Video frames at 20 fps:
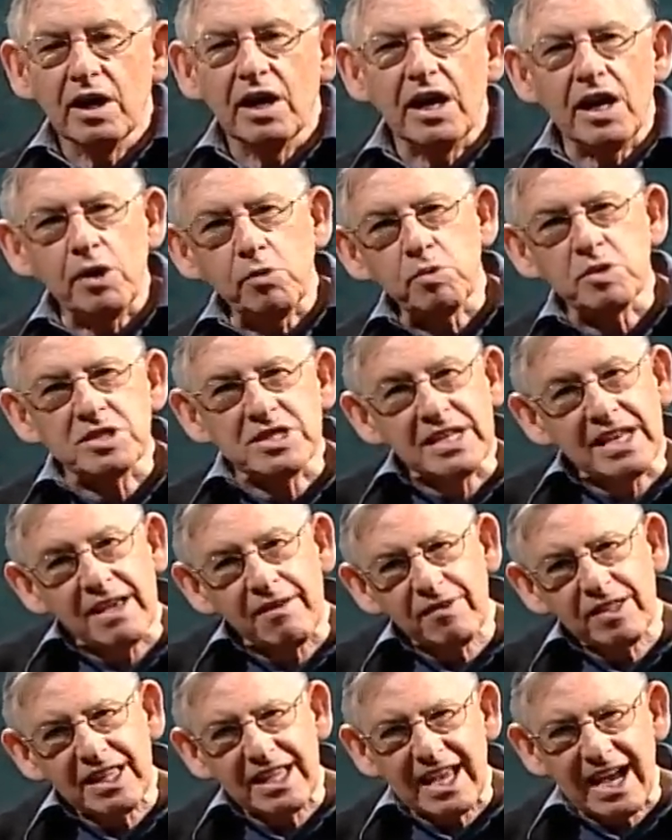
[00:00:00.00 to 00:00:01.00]
It was
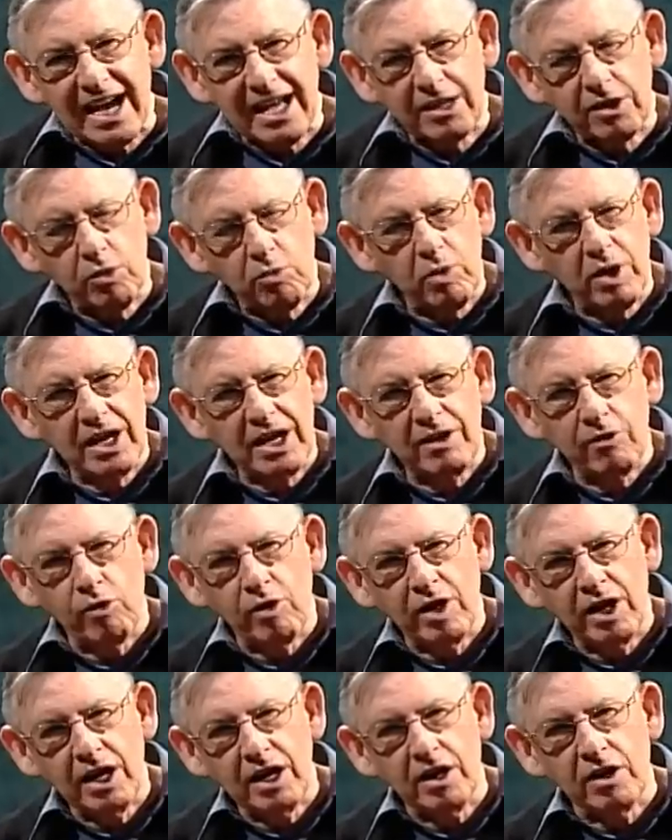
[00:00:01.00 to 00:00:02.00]
never the other way
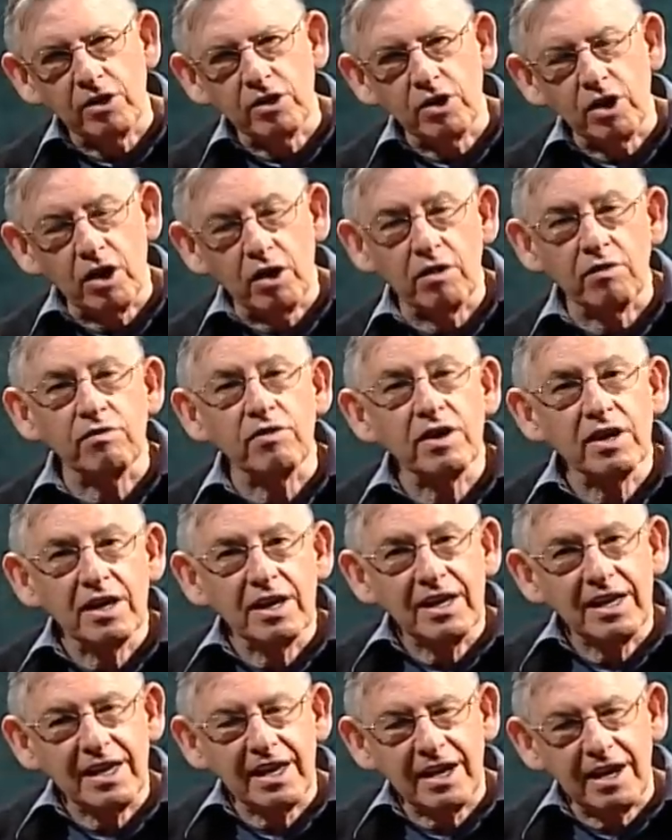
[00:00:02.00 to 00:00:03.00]
around of,
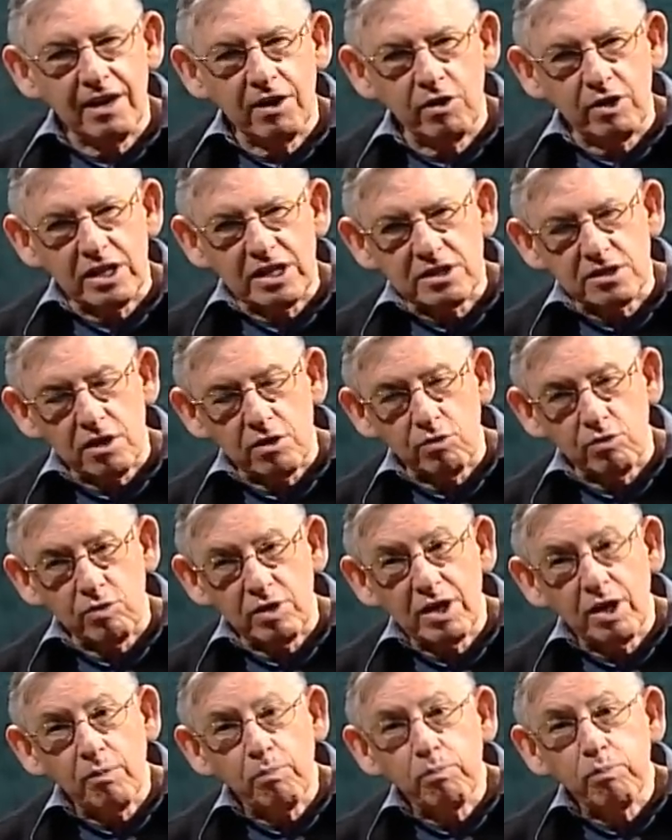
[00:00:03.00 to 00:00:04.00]
here is a
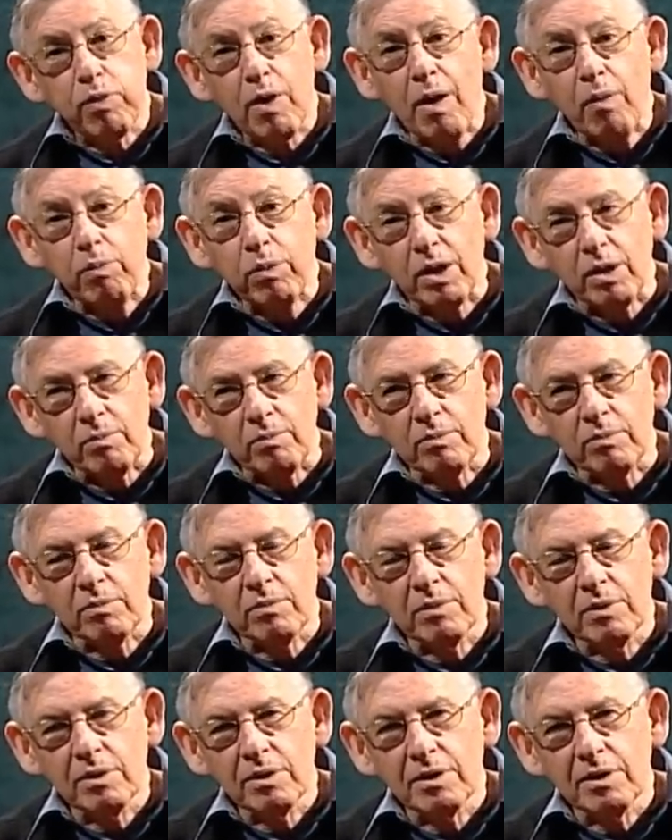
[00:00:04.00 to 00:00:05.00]
real problem.
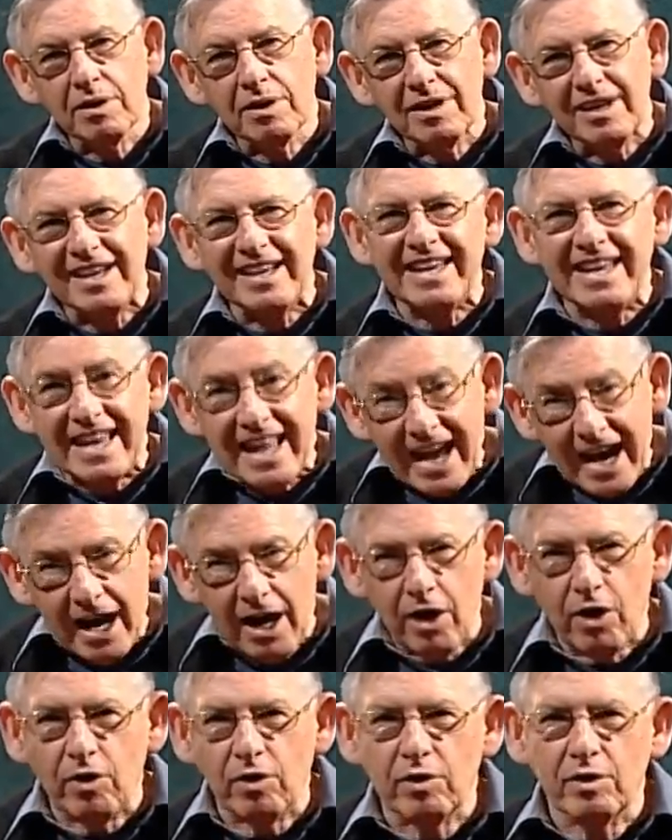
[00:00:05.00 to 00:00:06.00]

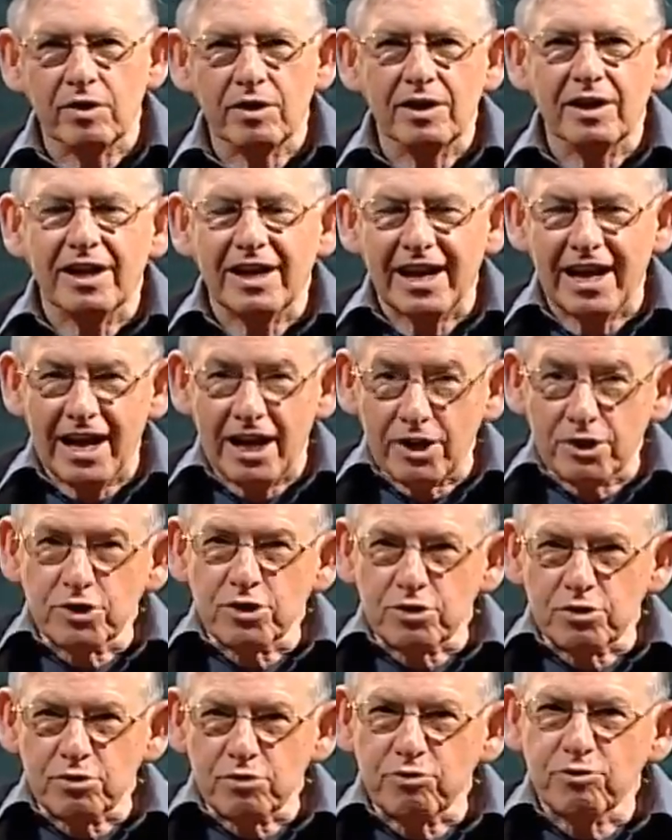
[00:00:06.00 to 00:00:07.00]
Now, how do
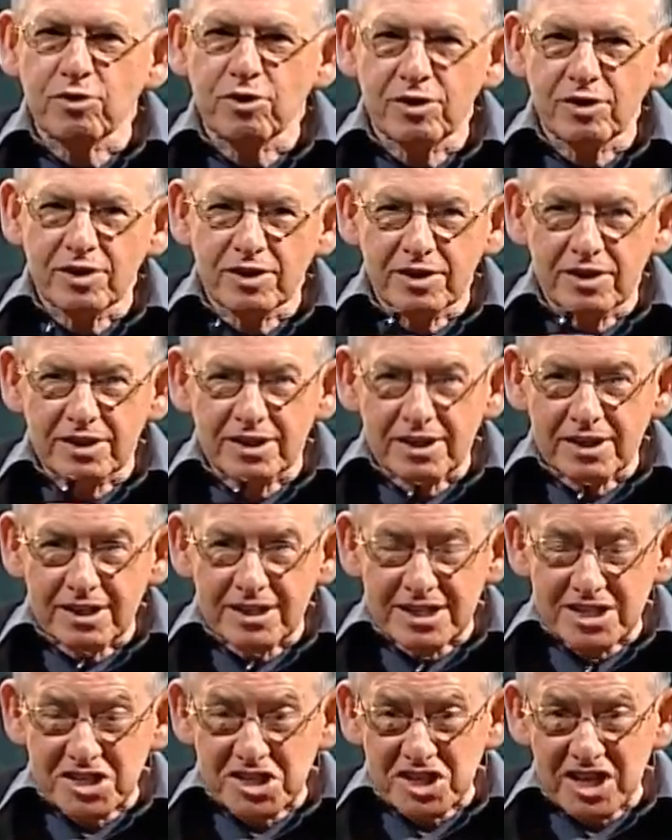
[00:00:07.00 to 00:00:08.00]
you
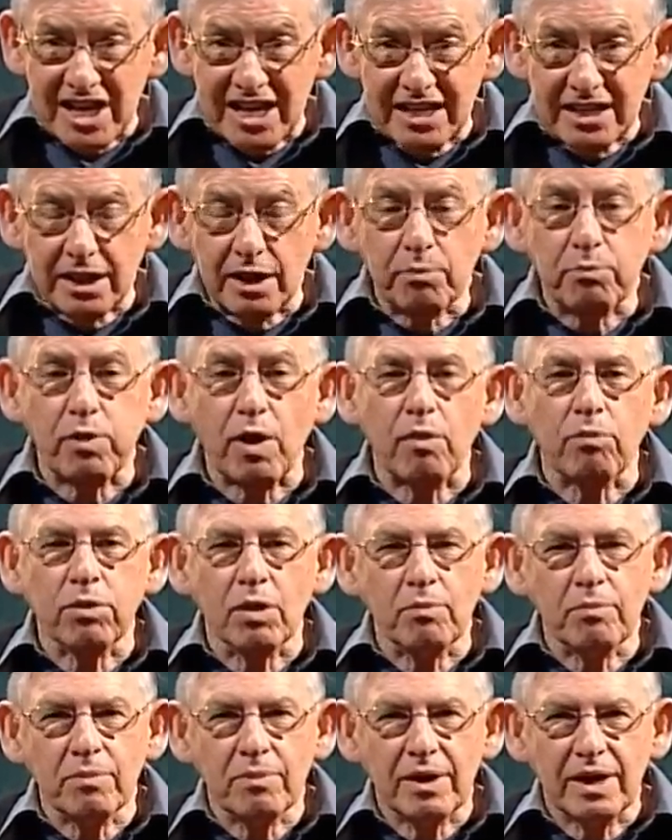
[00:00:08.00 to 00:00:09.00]
design the
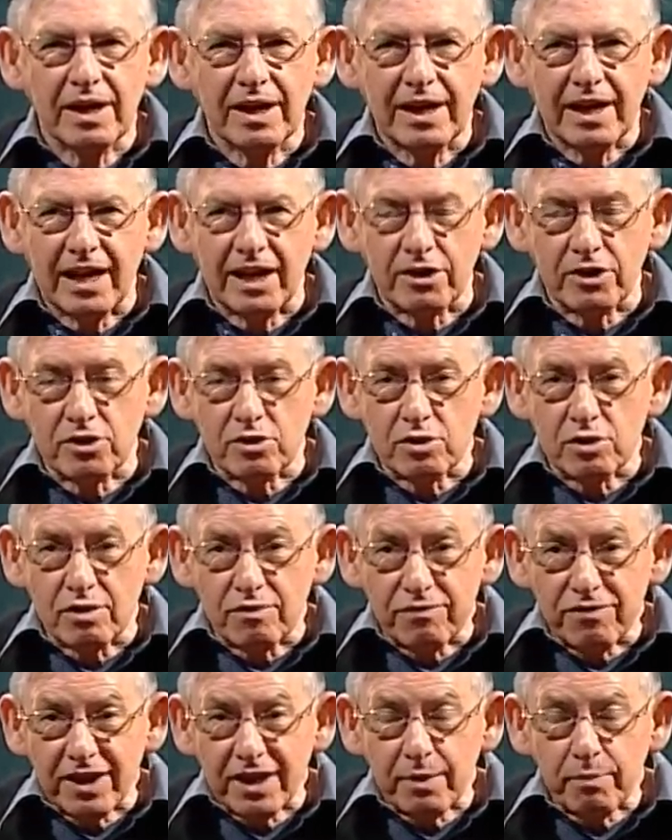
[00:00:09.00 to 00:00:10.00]
problem? How do you
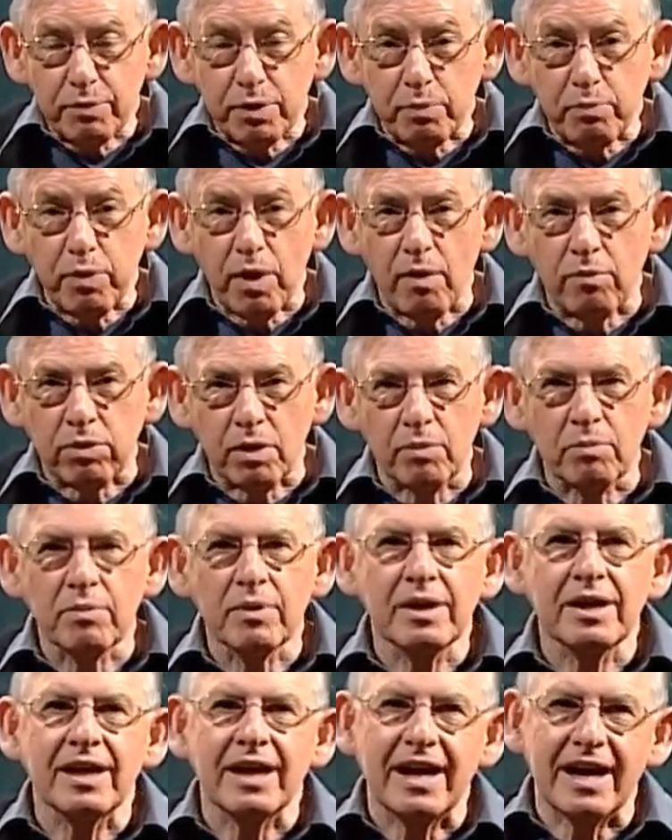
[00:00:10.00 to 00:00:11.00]
develop the problem?
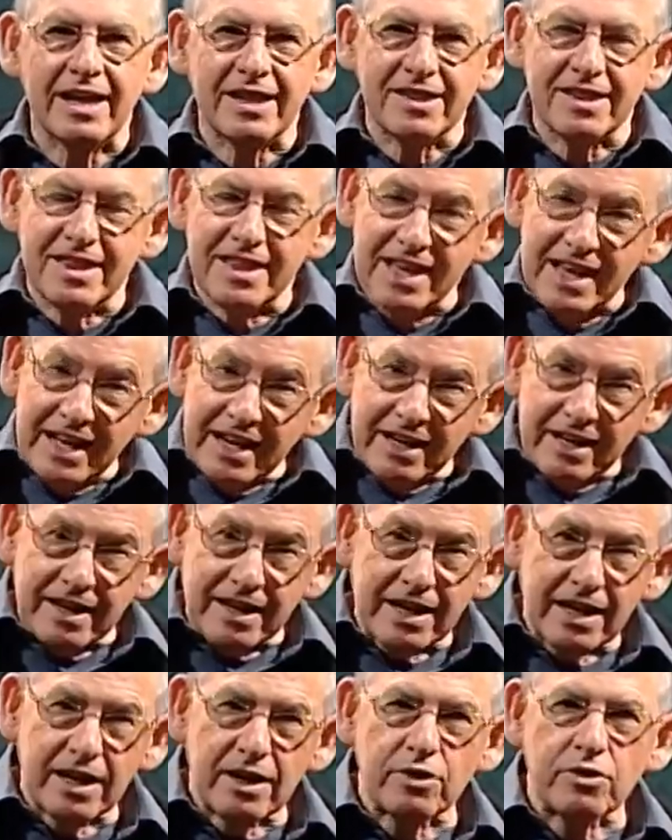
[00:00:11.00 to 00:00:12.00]
And then
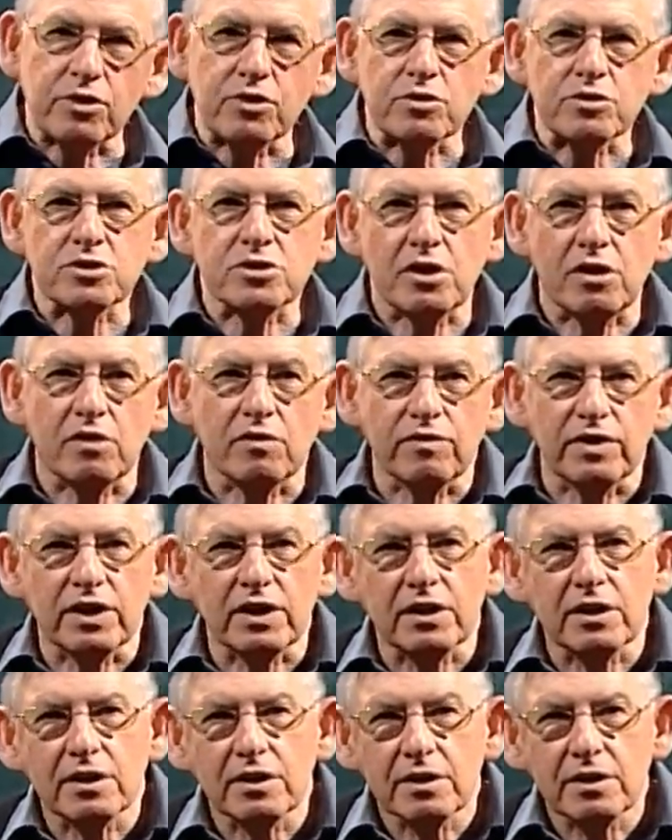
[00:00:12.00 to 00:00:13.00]
how do you solve
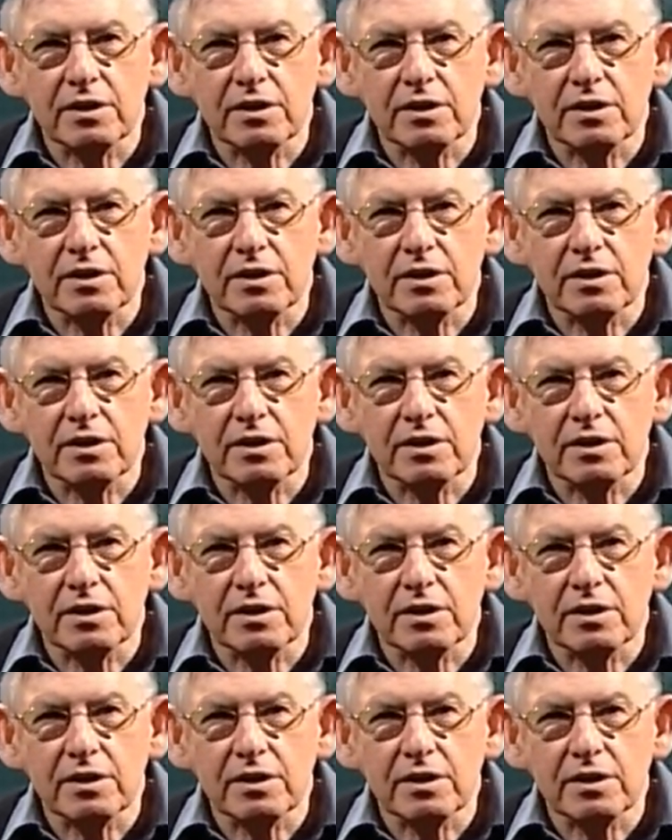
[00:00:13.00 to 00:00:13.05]
it?